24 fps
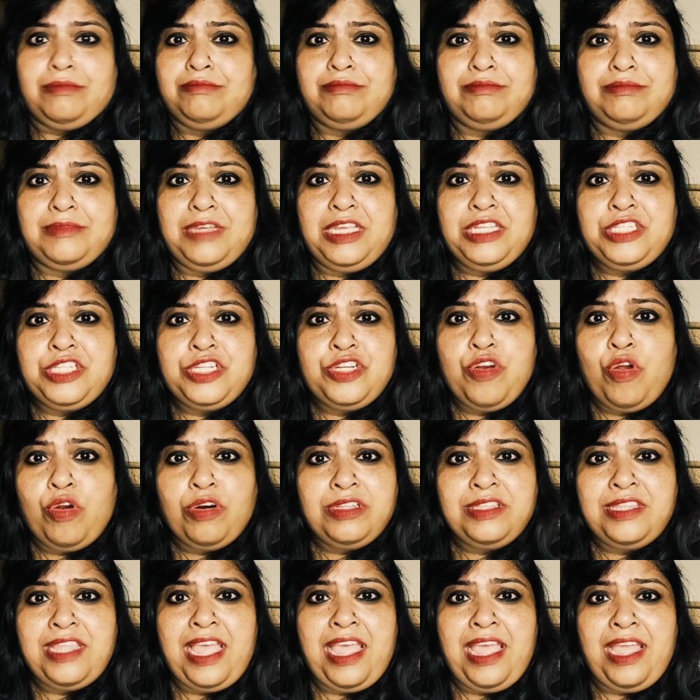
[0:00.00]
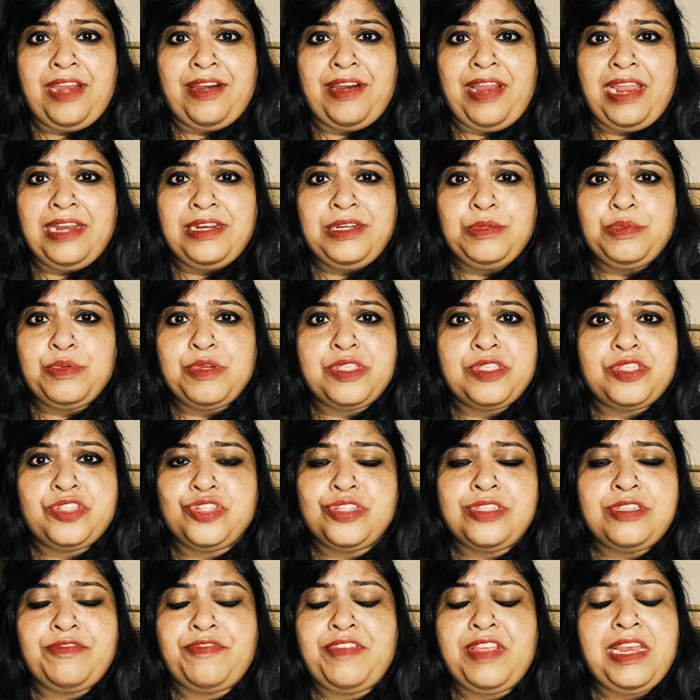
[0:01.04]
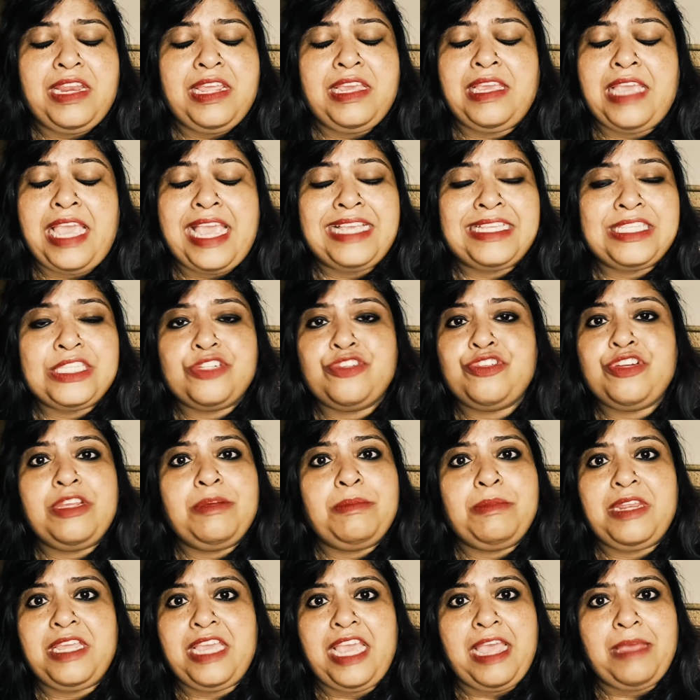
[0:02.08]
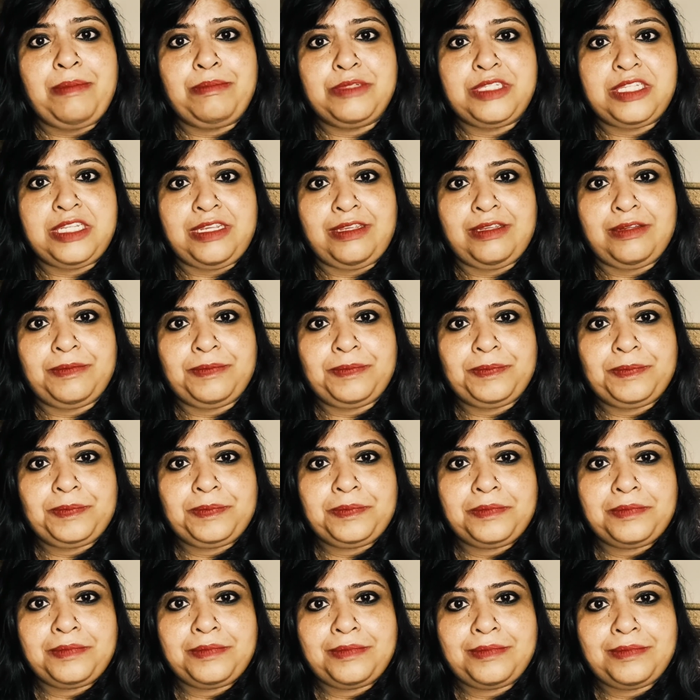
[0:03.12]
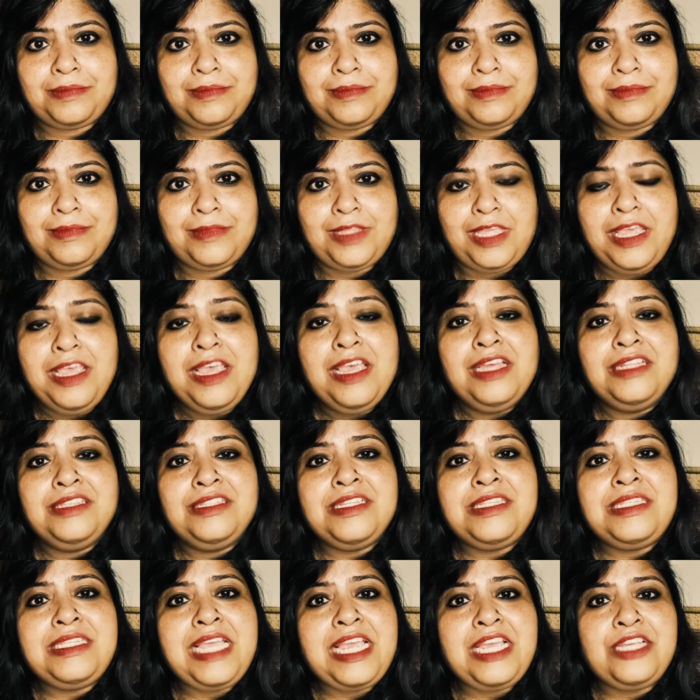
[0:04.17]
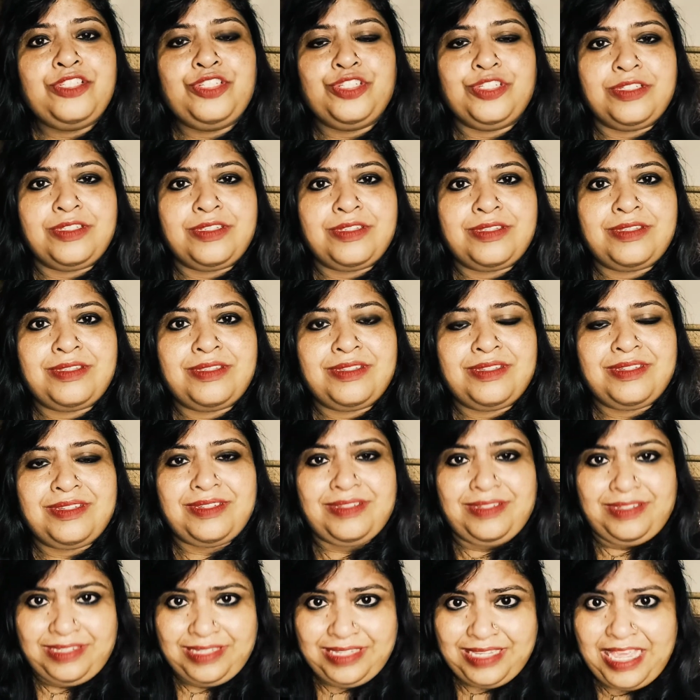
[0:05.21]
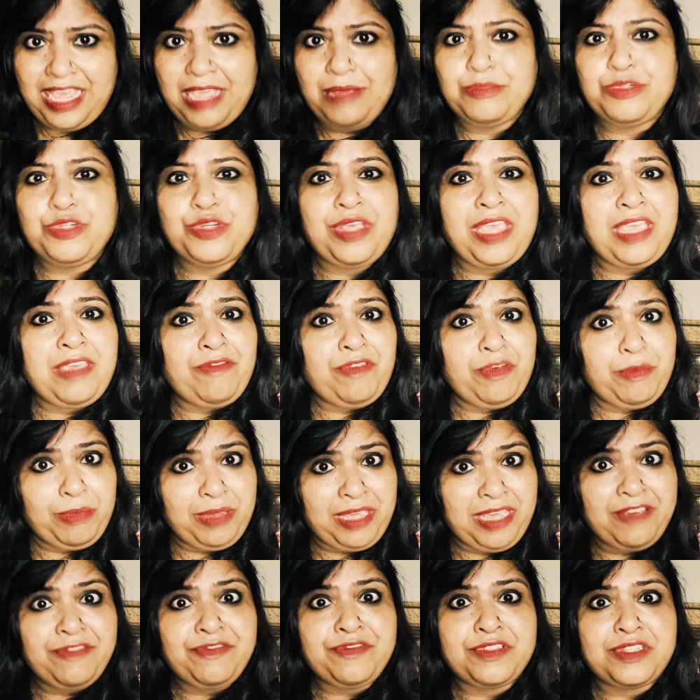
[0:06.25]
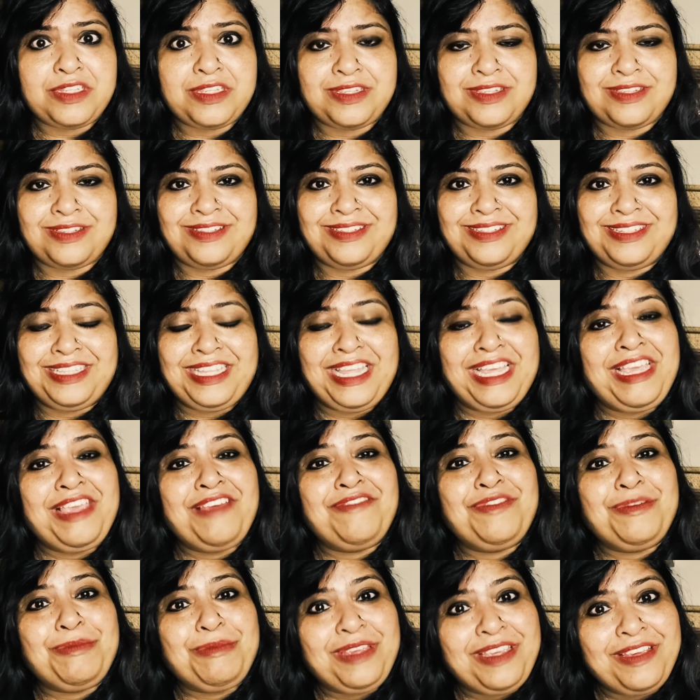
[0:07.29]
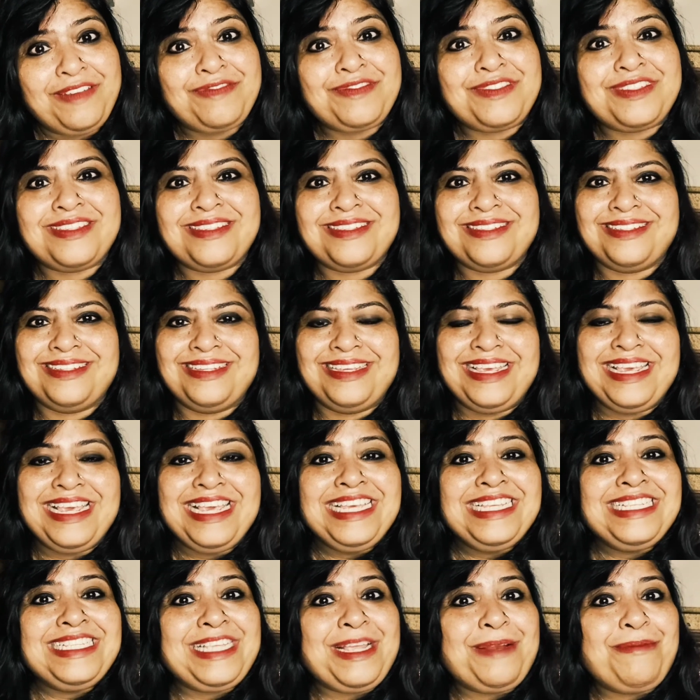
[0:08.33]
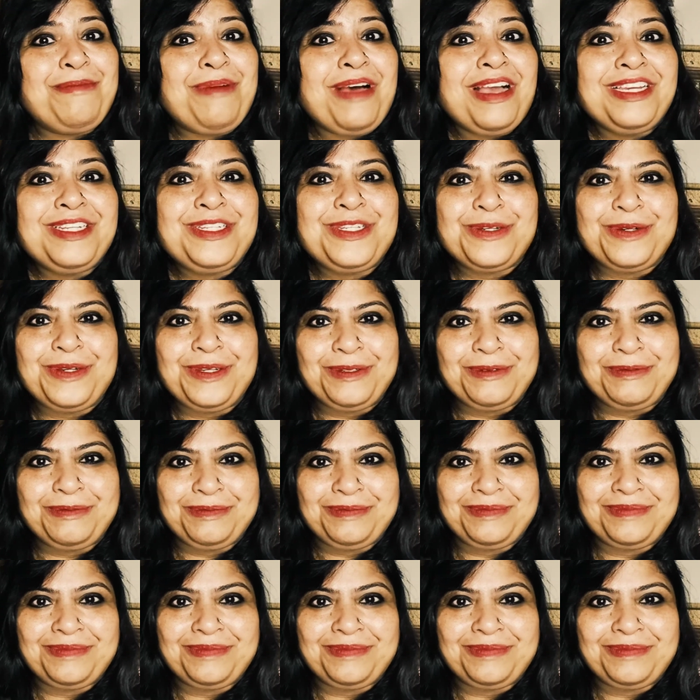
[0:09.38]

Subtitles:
it's not there, and he was just feeling extremely empty. The sages came to give him gifts. They gave him gifts, said bye to him.